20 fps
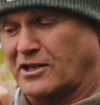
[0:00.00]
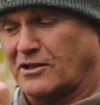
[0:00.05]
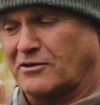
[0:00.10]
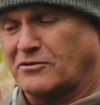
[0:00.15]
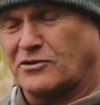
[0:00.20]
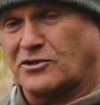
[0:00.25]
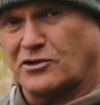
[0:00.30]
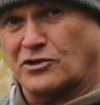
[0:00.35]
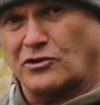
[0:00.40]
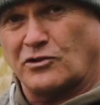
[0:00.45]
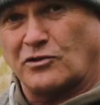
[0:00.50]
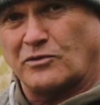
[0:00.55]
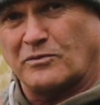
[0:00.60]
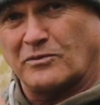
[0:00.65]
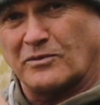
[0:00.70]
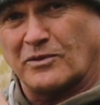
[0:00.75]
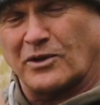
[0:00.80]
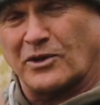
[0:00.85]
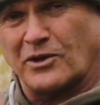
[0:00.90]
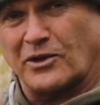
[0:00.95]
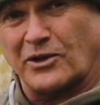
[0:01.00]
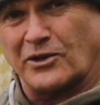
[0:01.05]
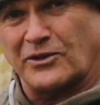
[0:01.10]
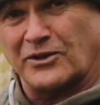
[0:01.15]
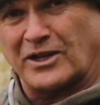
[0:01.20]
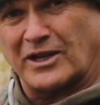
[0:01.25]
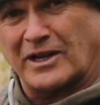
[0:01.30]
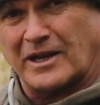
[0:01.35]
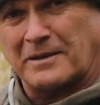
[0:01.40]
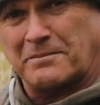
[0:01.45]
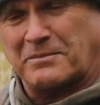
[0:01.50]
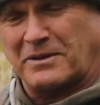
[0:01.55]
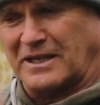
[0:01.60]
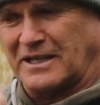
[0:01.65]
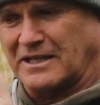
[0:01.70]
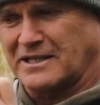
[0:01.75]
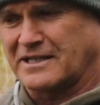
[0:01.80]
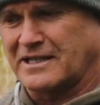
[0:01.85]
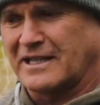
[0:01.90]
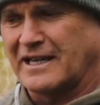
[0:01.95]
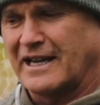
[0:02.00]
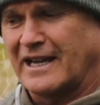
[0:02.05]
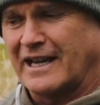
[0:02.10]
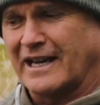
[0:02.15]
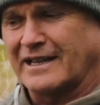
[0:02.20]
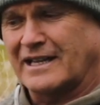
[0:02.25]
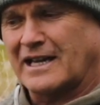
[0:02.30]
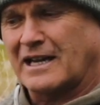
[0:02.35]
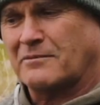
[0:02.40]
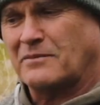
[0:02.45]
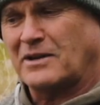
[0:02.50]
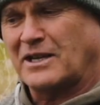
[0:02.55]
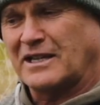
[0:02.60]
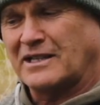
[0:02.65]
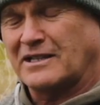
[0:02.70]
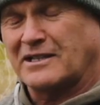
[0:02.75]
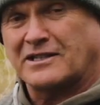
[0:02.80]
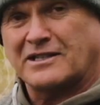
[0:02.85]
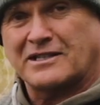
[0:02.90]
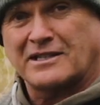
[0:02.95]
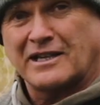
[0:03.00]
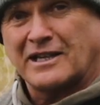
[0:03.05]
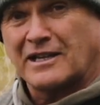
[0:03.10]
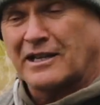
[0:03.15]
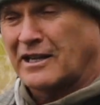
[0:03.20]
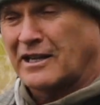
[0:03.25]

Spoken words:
no zoom on the eyepiece, and that means